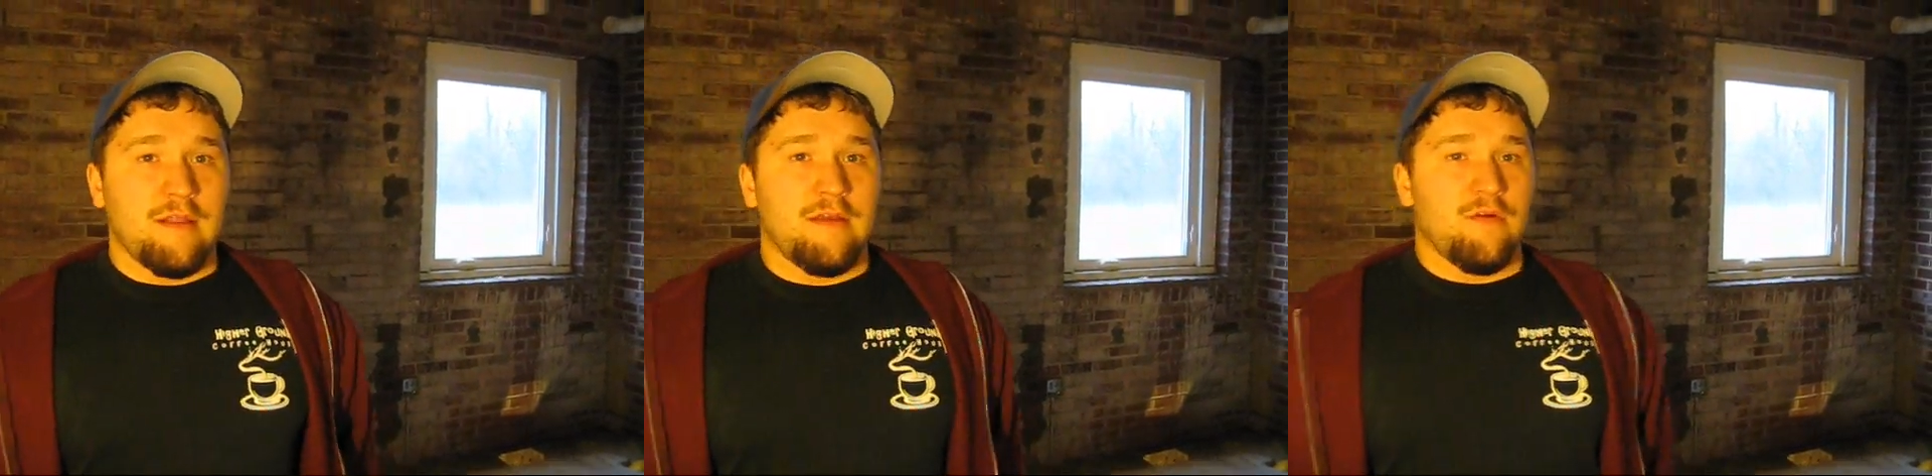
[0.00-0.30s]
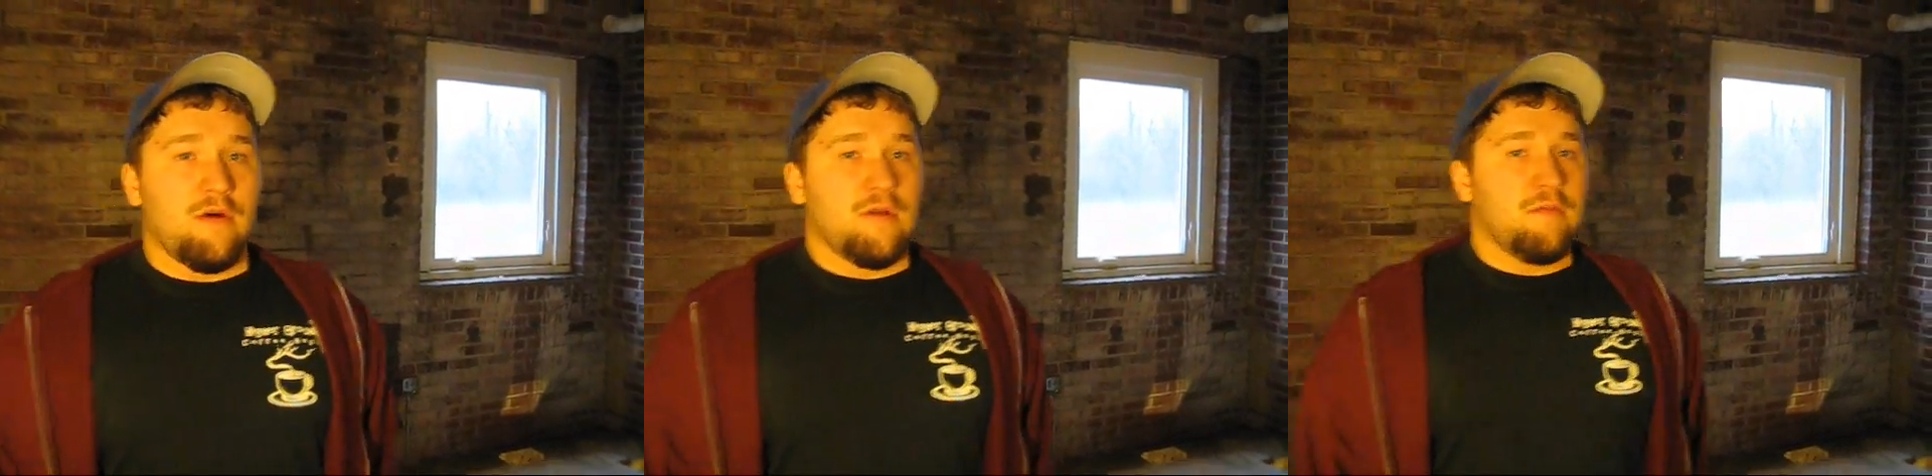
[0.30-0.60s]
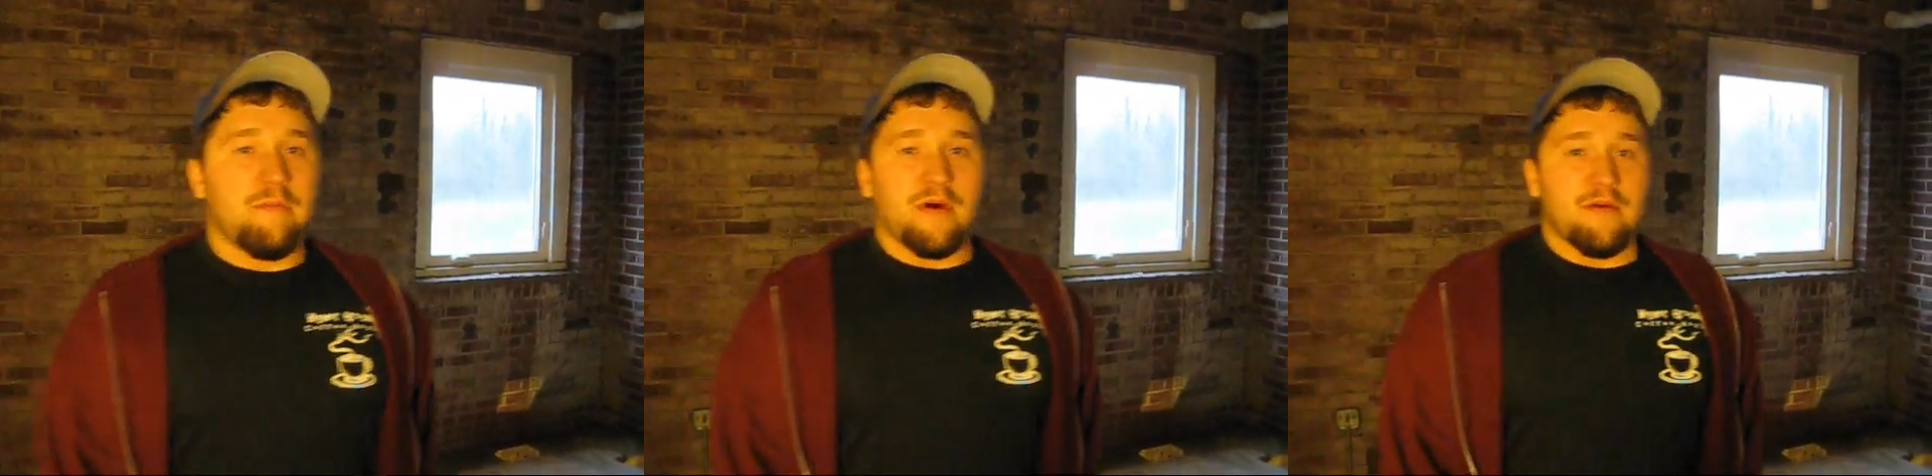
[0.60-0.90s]
later
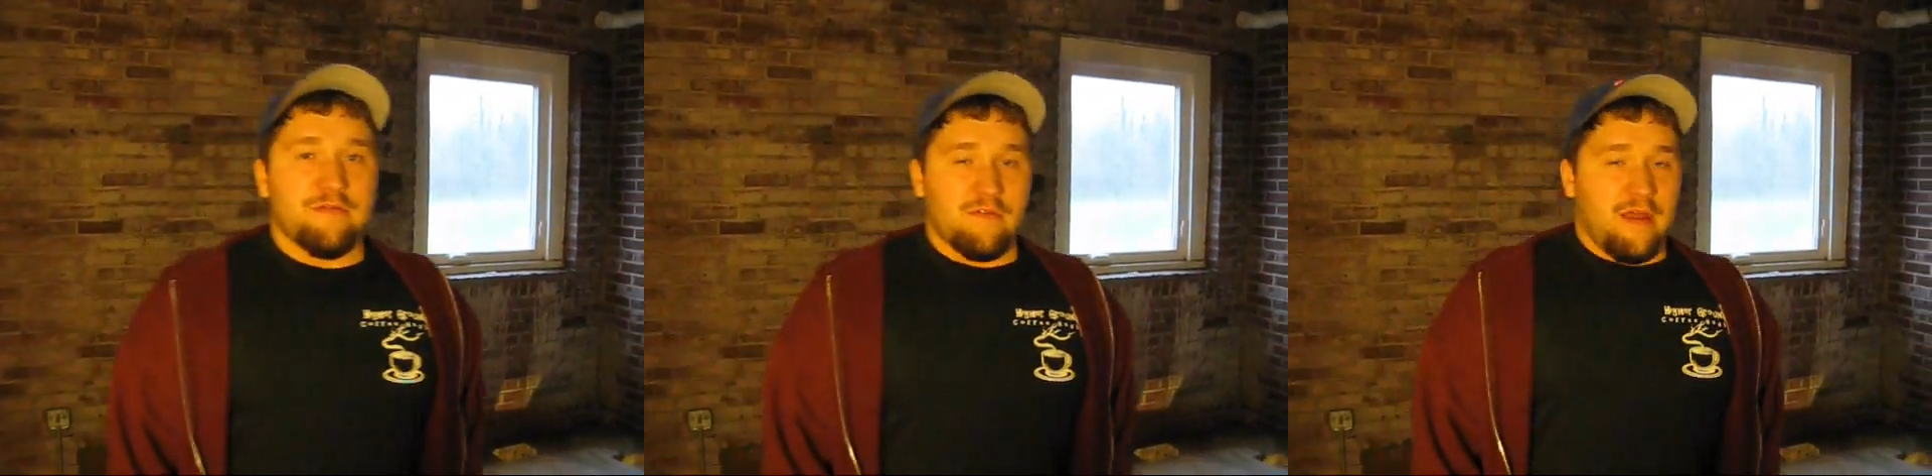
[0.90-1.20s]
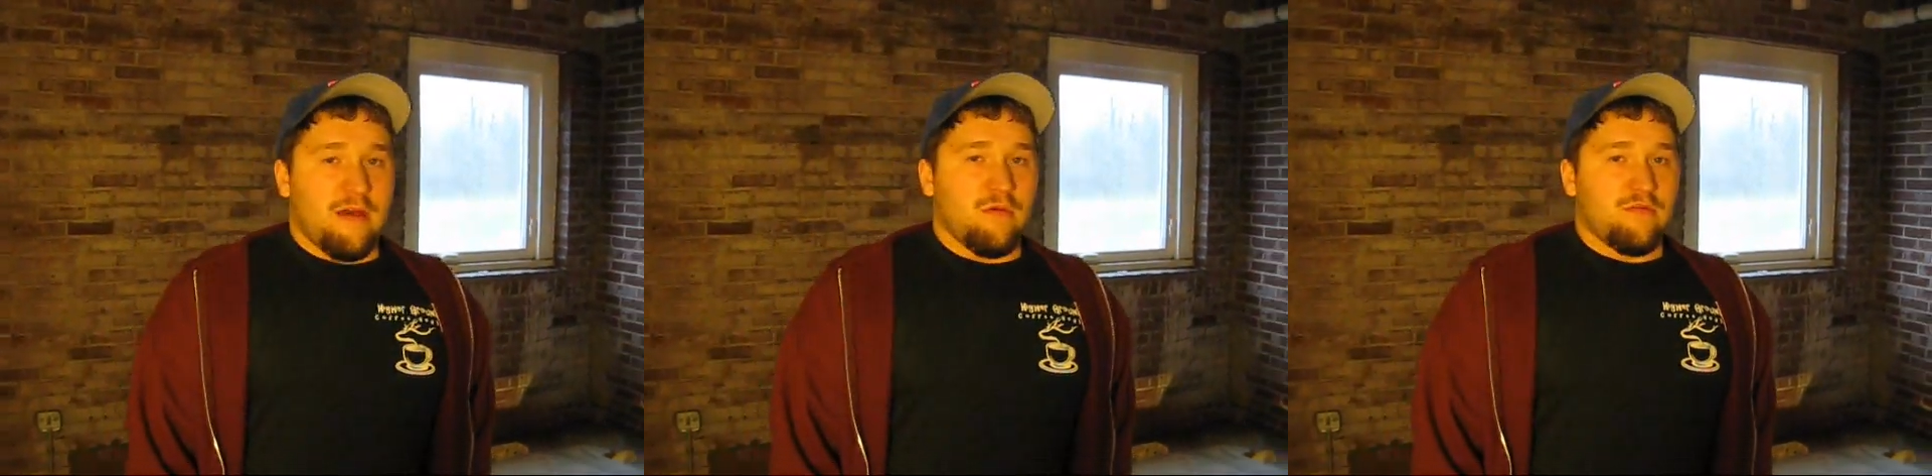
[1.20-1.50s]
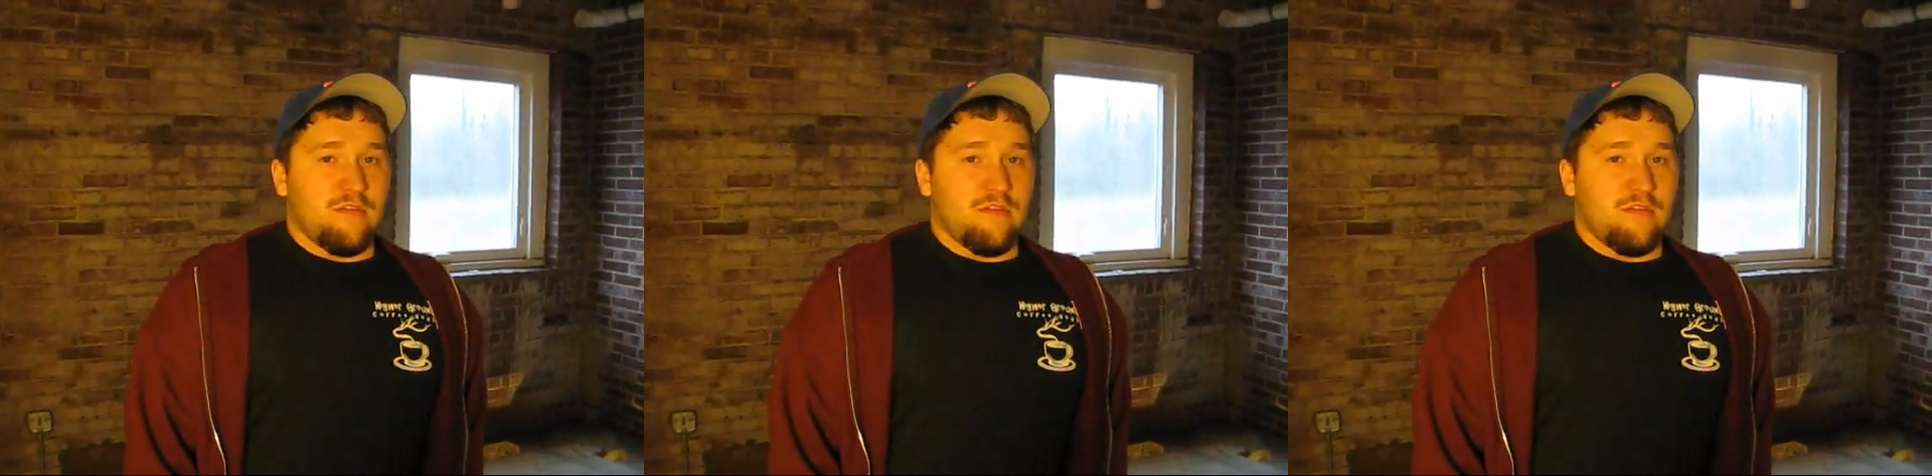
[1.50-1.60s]
on, but for now,